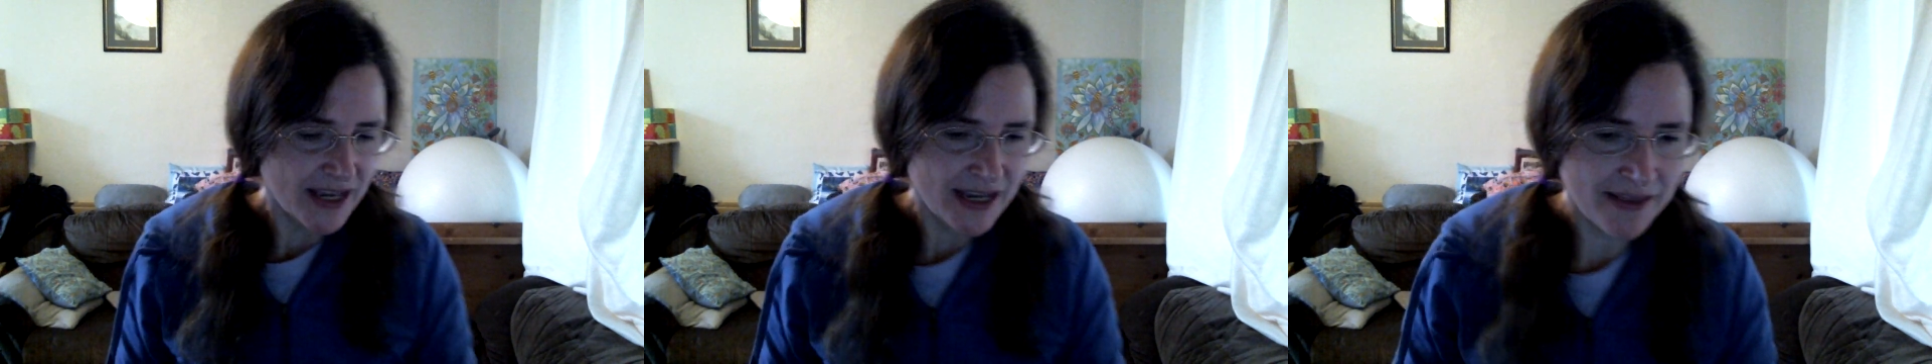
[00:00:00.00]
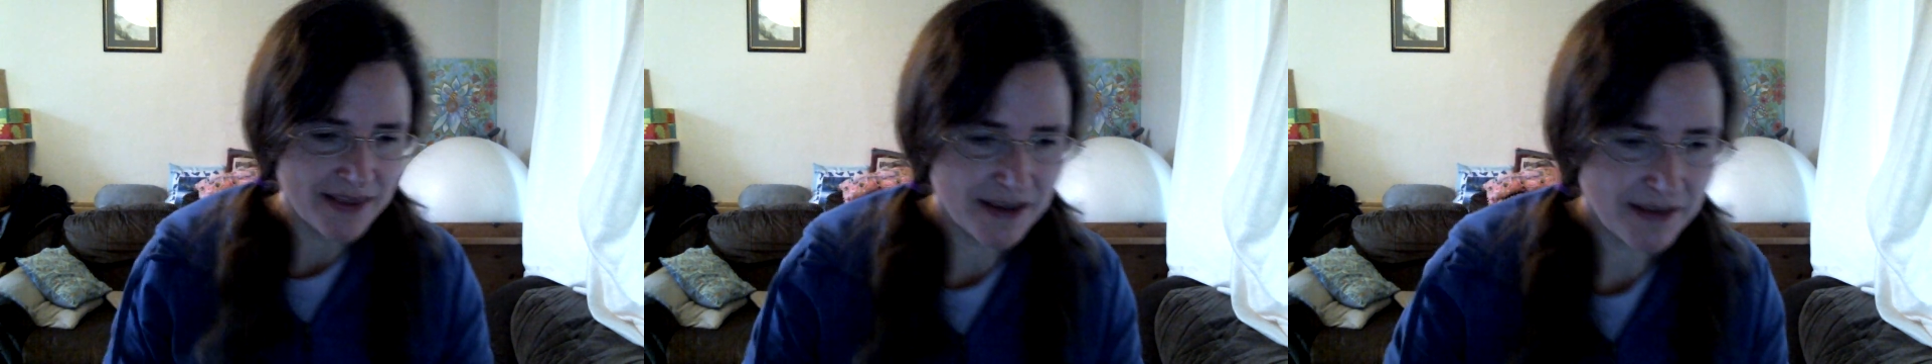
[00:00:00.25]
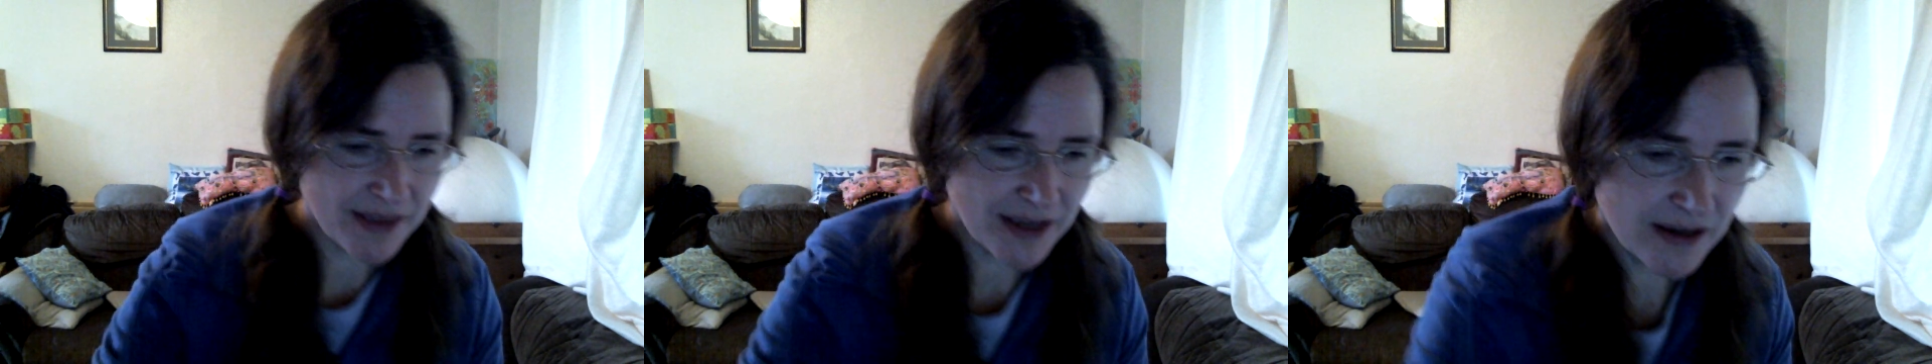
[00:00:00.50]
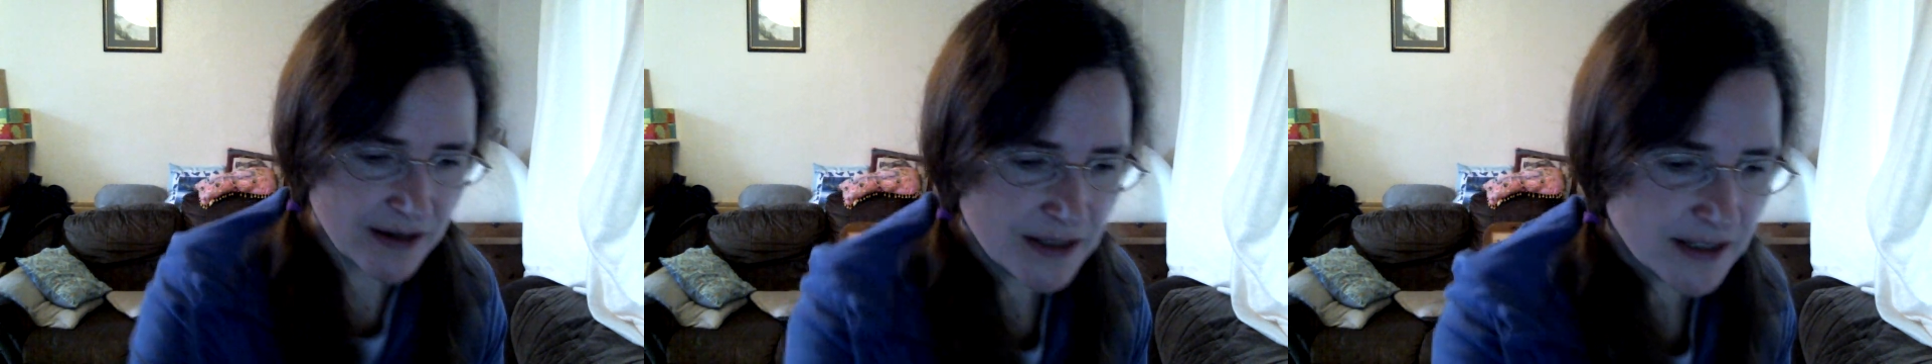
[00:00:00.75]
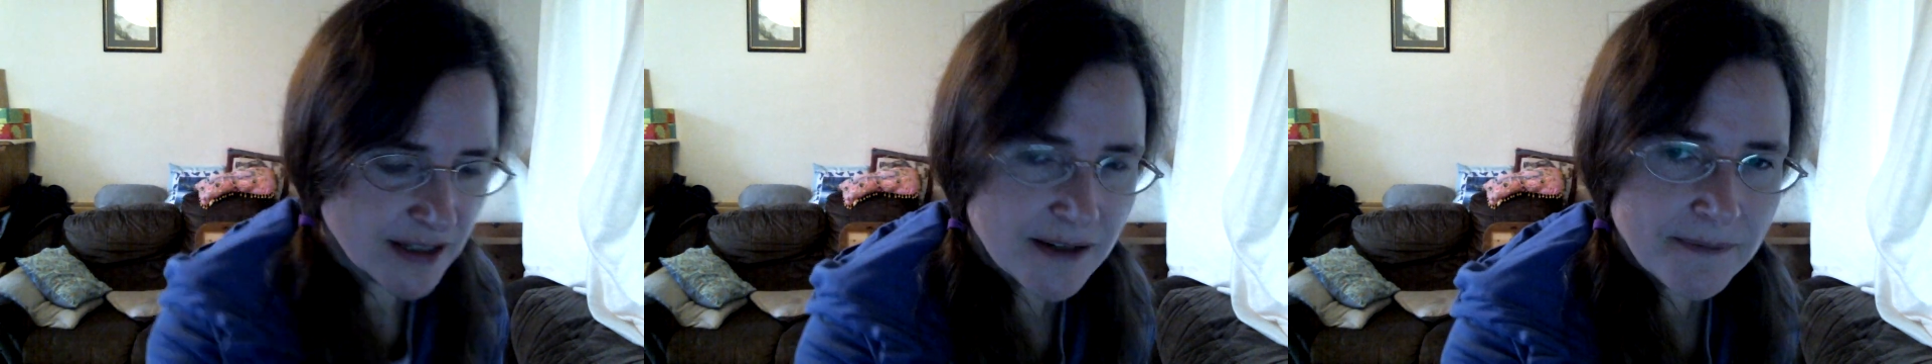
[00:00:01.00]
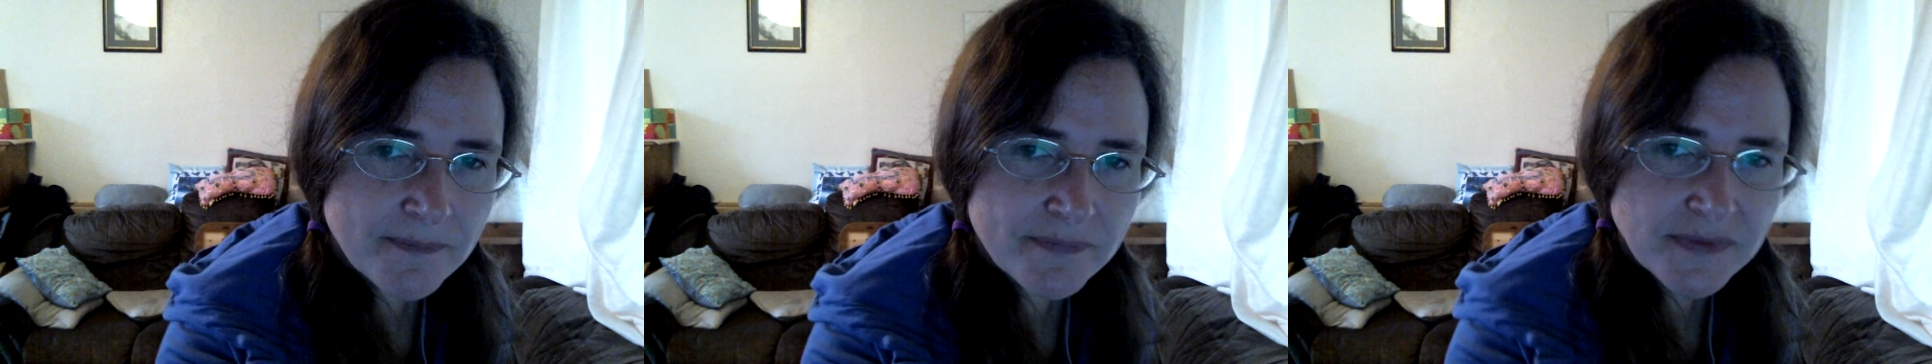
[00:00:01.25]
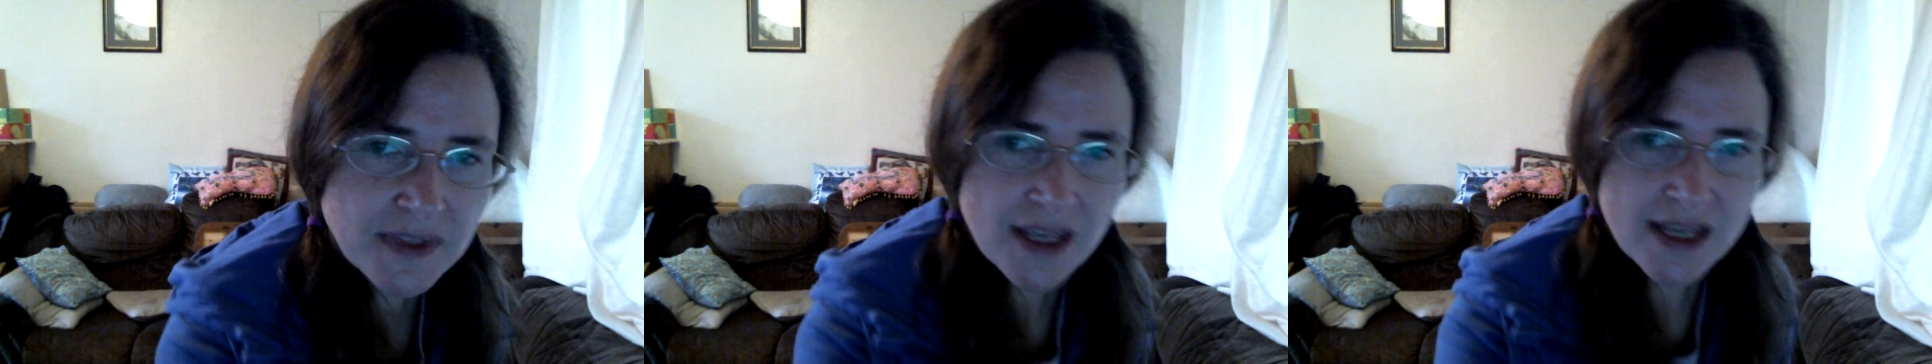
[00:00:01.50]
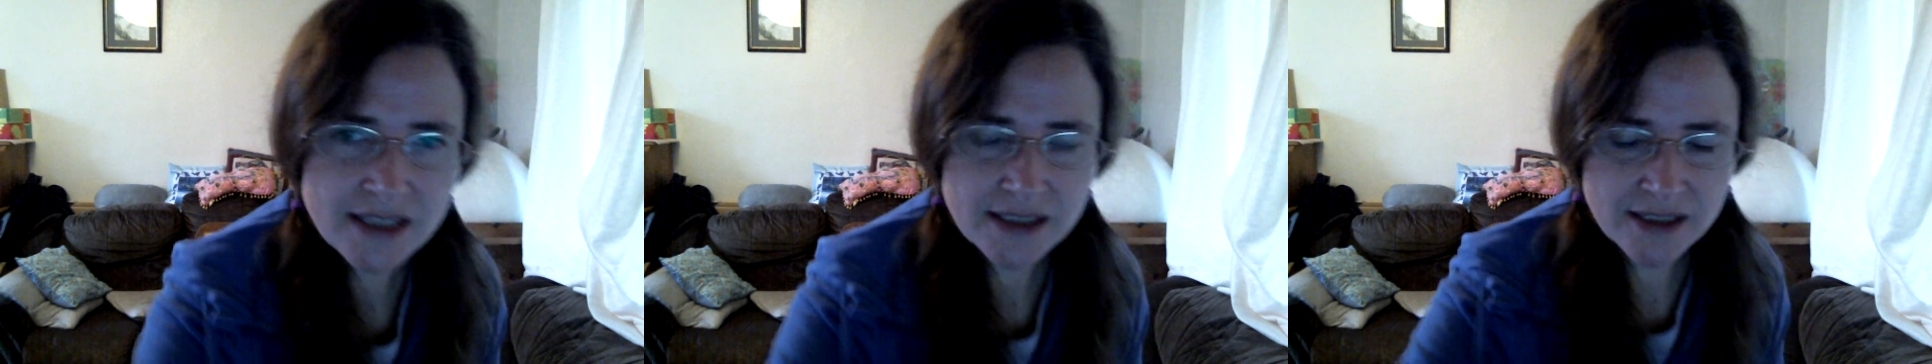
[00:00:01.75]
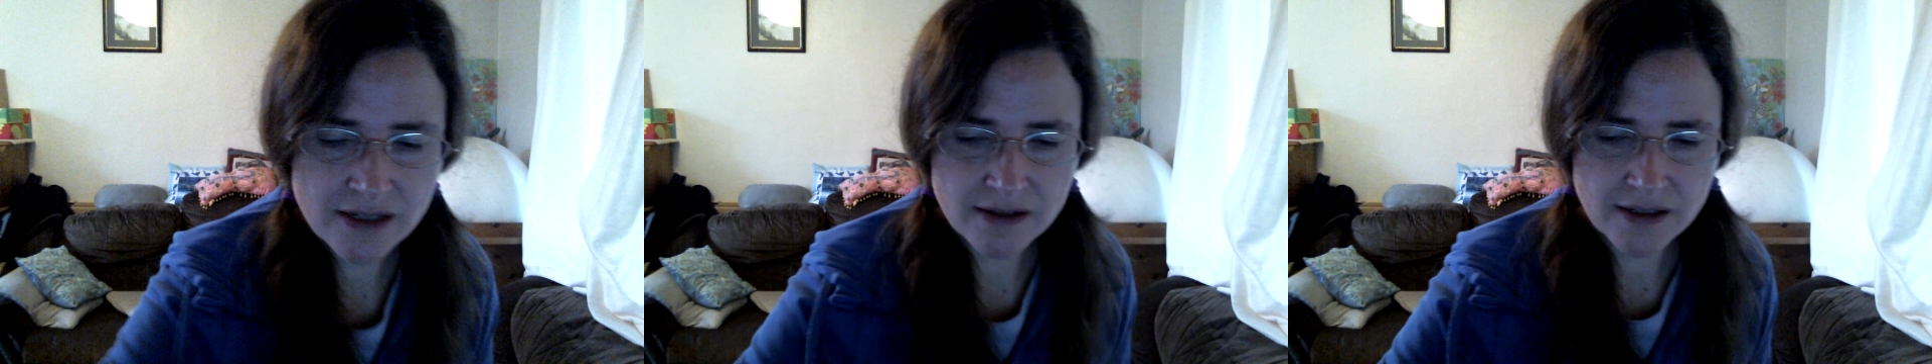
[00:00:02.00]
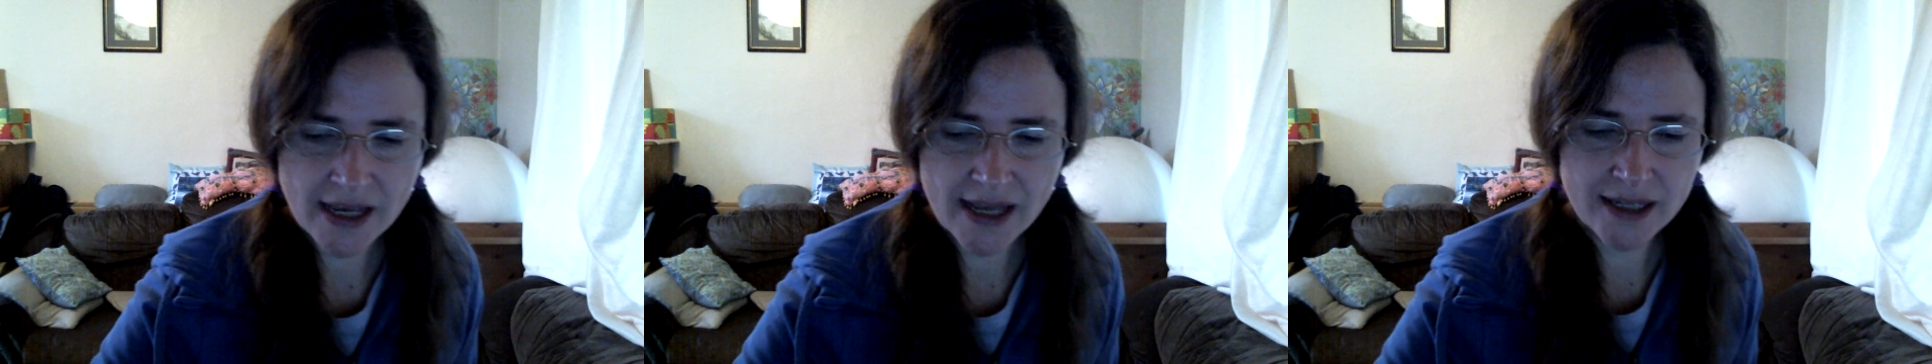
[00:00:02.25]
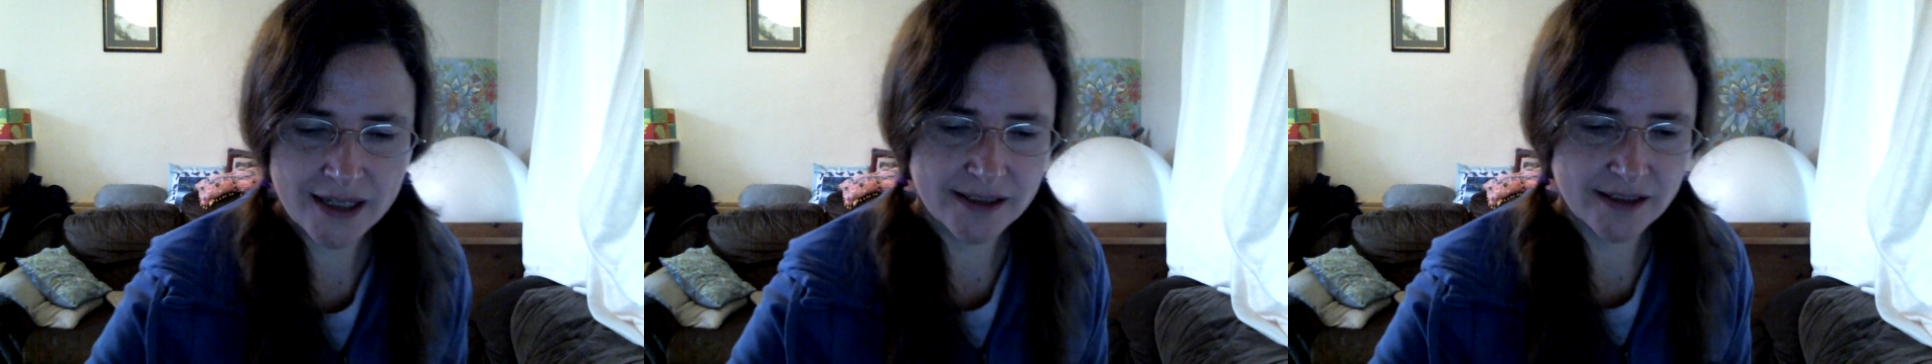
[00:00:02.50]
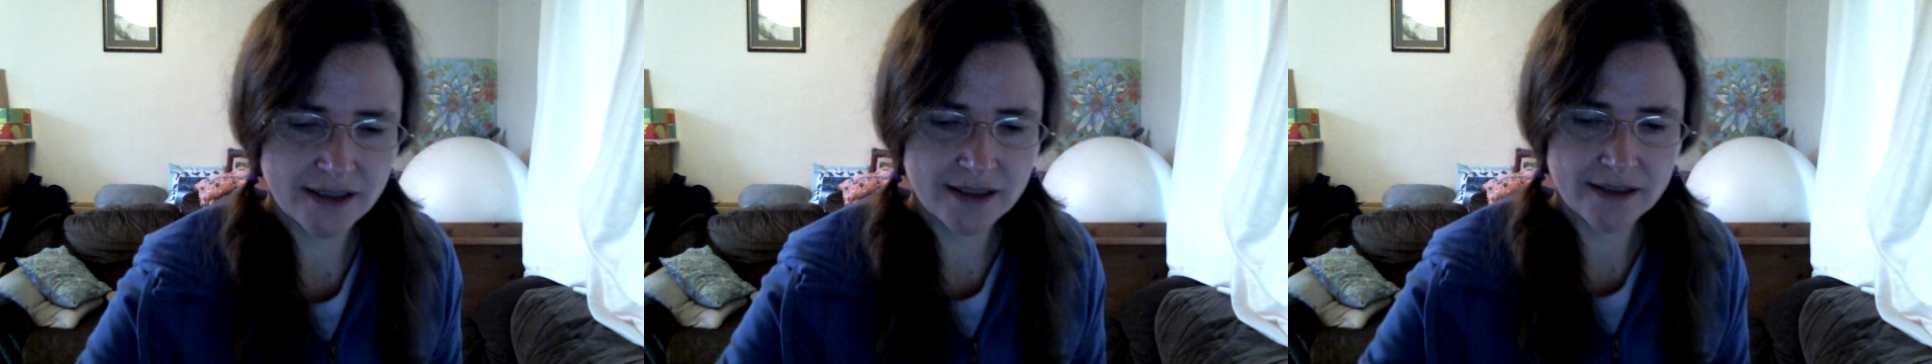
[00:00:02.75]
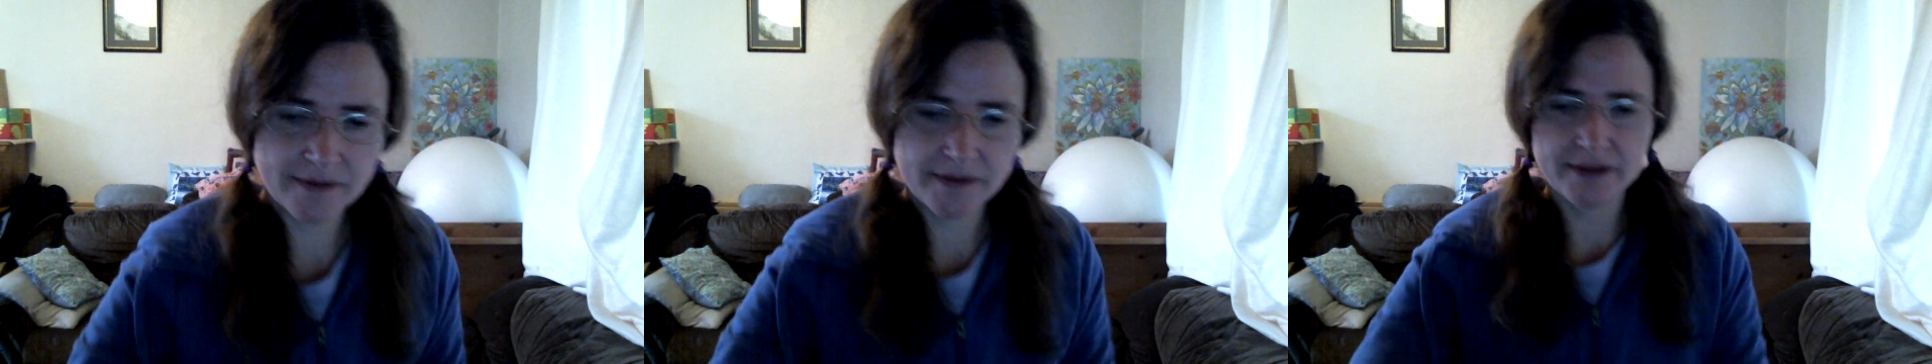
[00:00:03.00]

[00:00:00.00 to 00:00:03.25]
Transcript: And the other thing you can do is you can